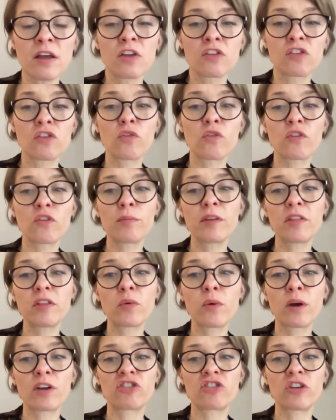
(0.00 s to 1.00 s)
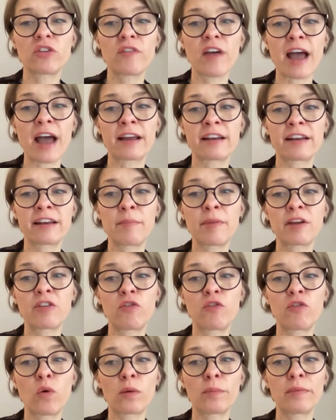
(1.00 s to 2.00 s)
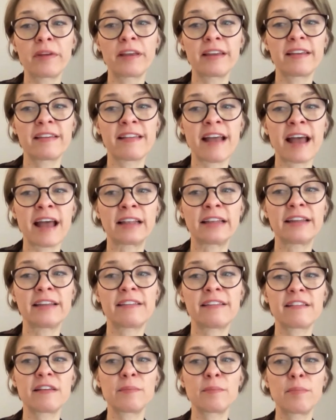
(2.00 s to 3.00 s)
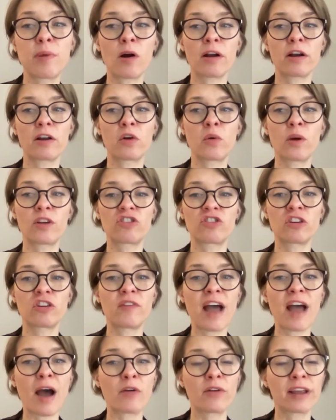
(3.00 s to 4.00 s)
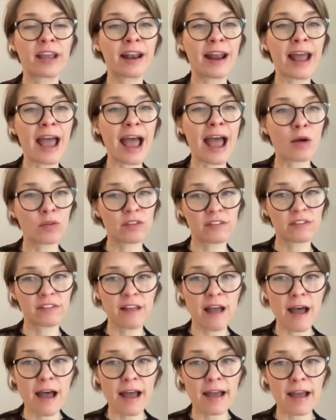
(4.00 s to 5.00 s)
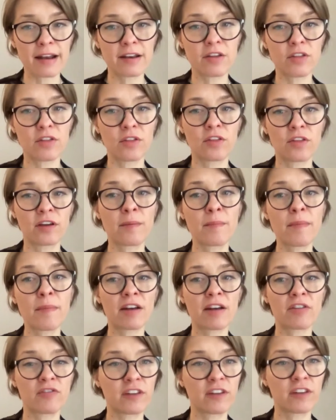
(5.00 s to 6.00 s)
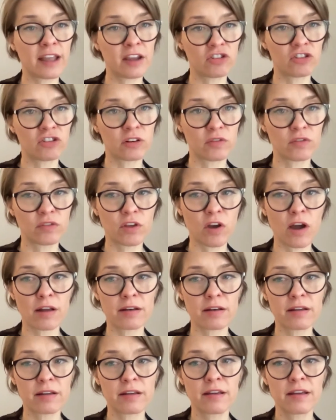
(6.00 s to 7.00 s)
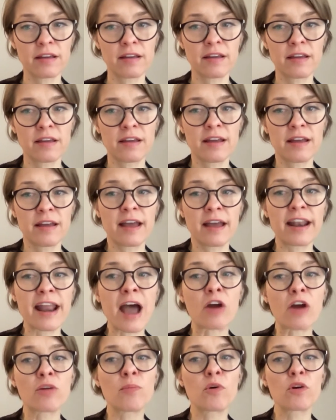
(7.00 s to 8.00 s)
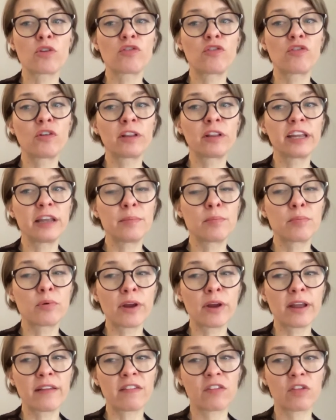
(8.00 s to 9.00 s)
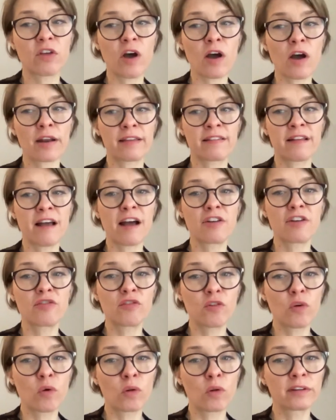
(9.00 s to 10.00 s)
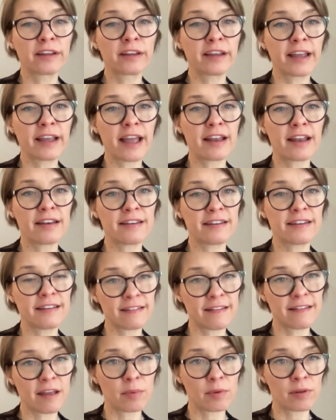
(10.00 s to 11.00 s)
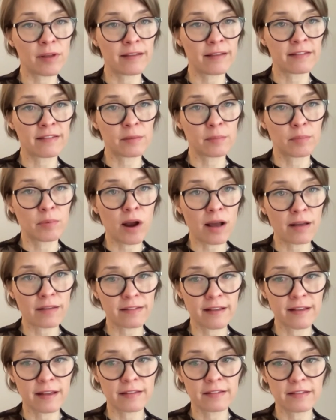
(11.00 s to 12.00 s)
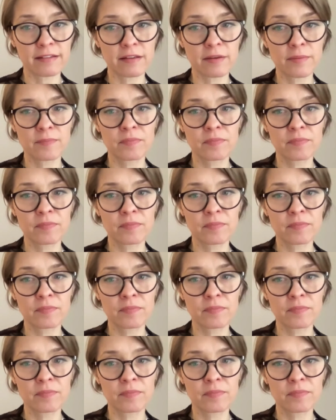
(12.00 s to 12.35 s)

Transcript: So for me, the question of academic form is, at least in part, a question of how to get outside the commodification of thought and how to more fully embrace thought as unfolding and destabilizing process,